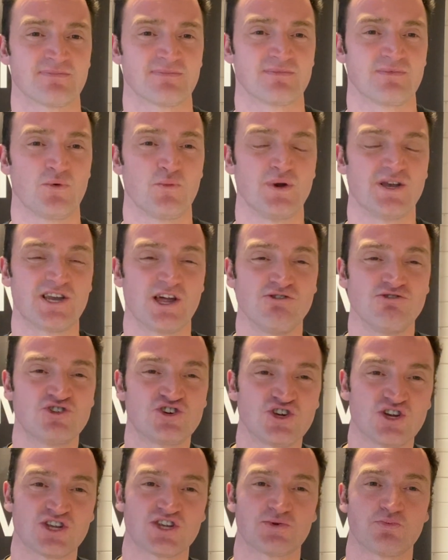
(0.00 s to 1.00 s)
We don't
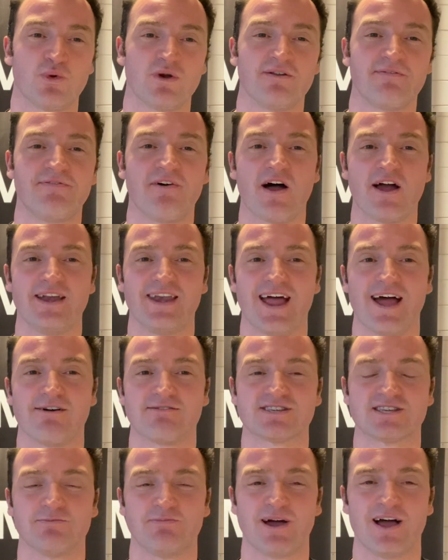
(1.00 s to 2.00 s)
just want to find
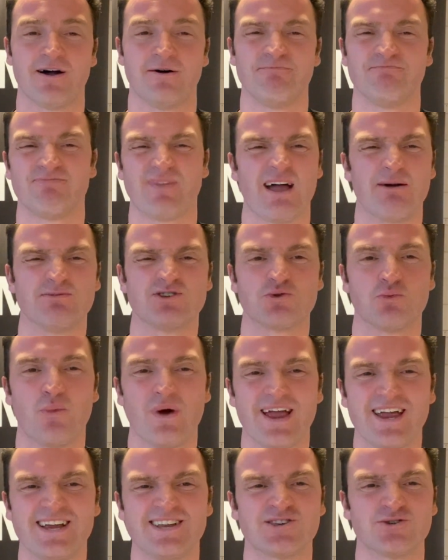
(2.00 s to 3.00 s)
out about how much
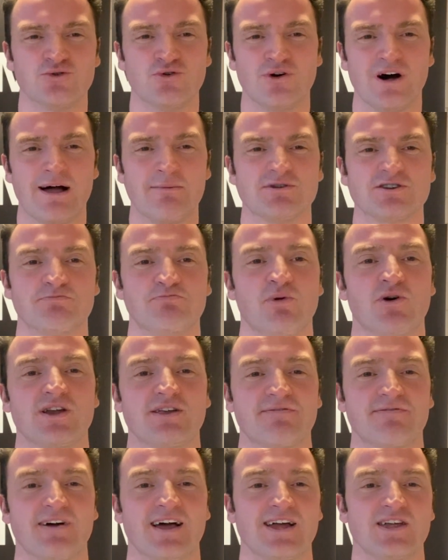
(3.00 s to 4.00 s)
weight or how much body
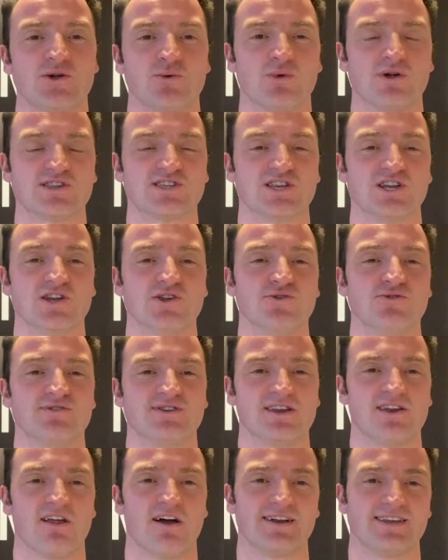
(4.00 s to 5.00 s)
fat you want to lose
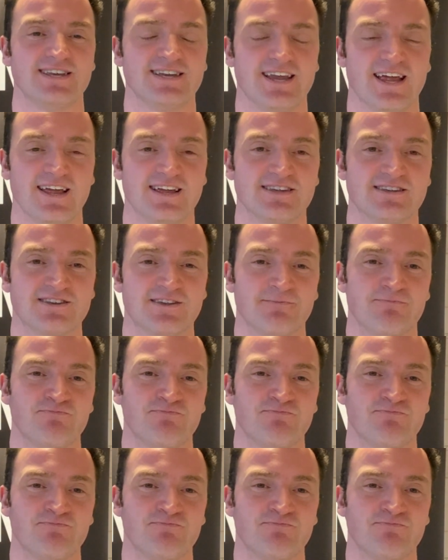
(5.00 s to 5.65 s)
in 90 days.